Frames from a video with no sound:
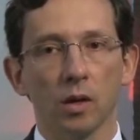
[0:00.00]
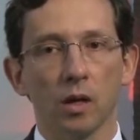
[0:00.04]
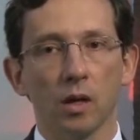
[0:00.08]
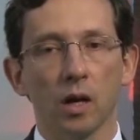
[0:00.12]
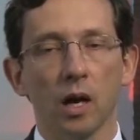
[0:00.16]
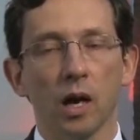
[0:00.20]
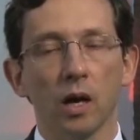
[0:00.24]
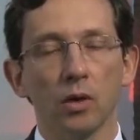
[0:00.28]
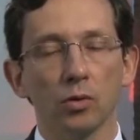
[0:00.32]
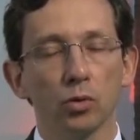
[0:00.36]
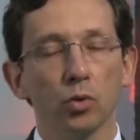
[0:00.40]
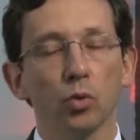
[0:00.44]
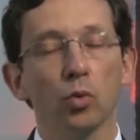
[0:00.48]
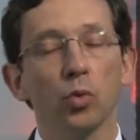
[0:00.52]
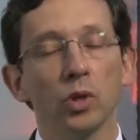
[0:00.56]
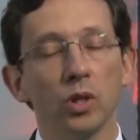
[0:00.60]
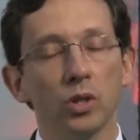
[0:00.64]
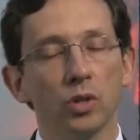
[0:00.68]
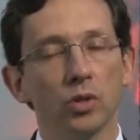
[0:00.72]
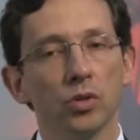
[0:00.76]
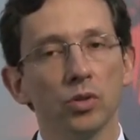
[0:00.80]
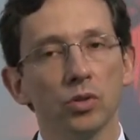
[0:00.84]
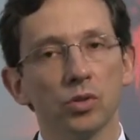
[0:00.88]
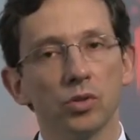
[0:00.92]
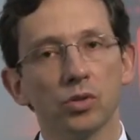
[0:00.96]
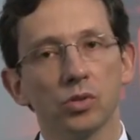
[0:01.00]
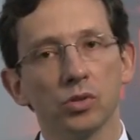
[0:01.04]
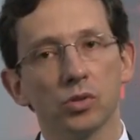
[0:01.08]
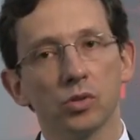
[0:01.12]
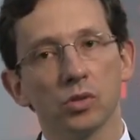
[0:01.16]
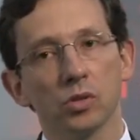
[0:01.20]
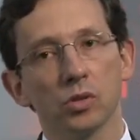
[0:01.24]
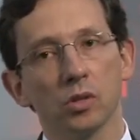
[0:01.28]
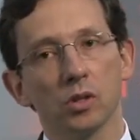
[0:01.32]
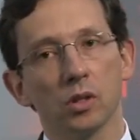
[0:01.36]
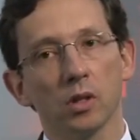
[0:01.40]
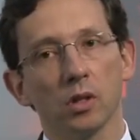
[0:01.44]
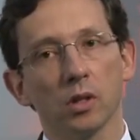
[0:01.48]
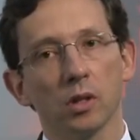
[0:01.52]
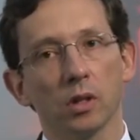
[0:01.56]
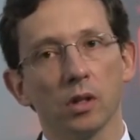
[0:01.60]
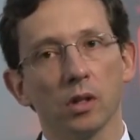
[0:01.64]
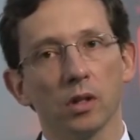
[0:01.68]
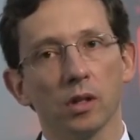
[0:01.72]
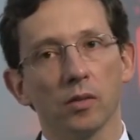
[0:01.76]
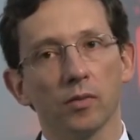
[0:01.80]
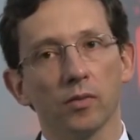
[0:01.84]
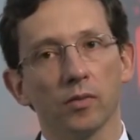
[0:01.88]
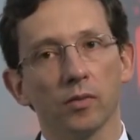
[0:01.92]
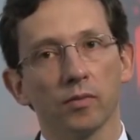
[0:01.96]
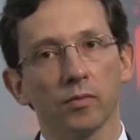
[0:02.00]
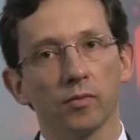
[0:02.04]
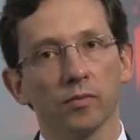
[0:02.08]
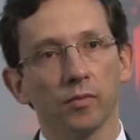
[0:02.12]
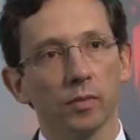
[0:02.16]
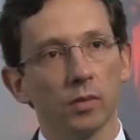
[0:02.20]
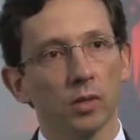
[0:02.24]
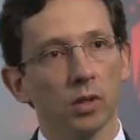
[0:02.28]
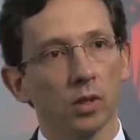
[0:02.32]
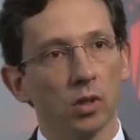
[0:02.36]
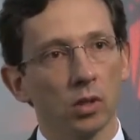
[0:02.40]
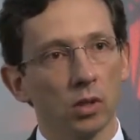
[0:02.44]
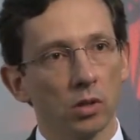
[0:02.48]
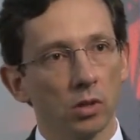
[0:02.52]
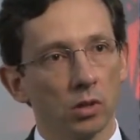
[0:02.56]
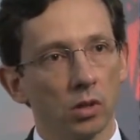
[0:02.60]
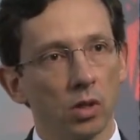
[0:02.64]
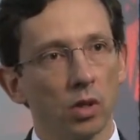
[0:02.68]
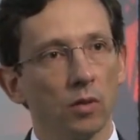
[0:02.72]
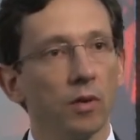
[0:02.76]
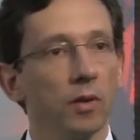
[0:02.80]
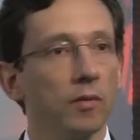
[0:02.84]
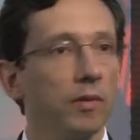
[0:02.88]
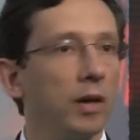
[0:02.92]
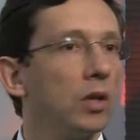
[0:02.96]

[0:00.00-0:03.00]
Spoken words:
how do we use global